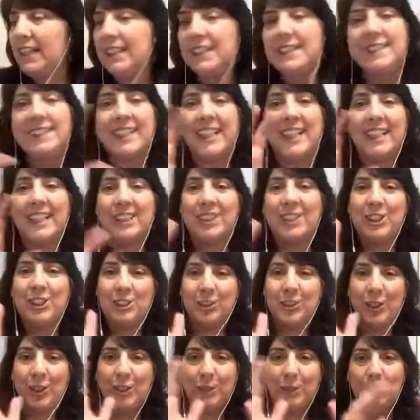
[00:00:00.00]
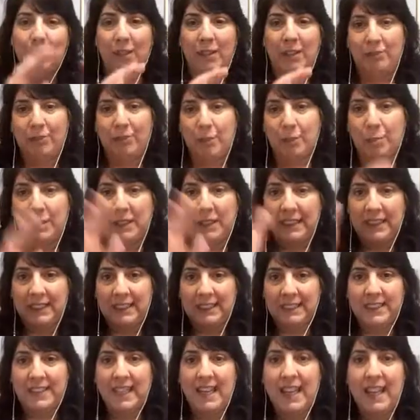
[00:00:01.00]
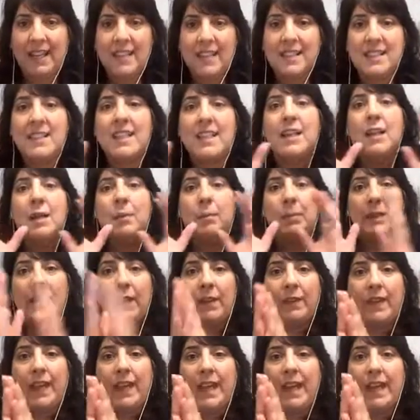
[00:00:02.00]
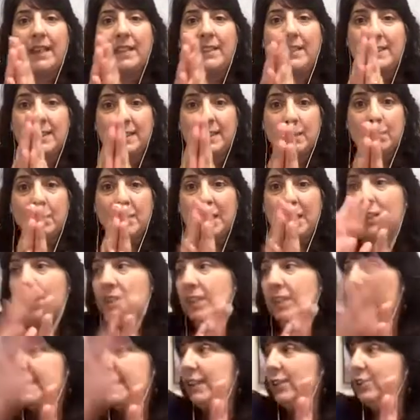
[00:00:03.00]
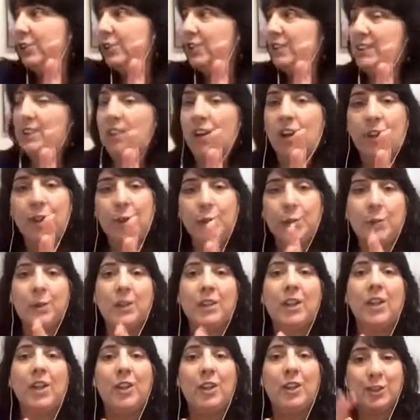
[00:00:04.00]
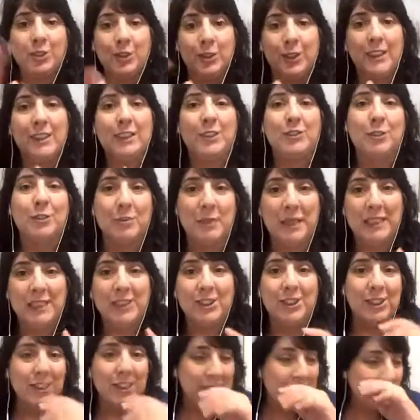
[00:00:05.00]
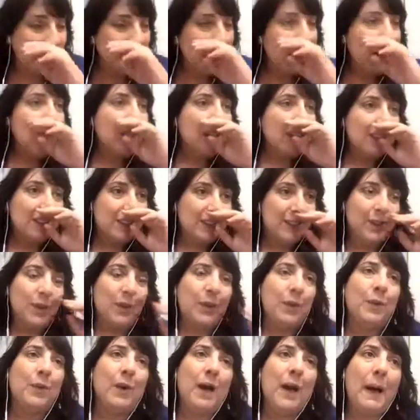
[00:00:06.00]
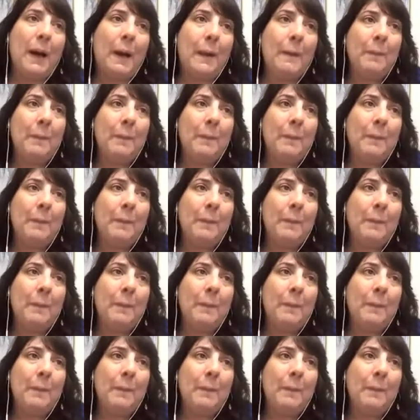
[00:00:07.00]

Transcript: It's like she thought it went from beginning to end, but now the end is the middle, and now she's gone through another transformation. So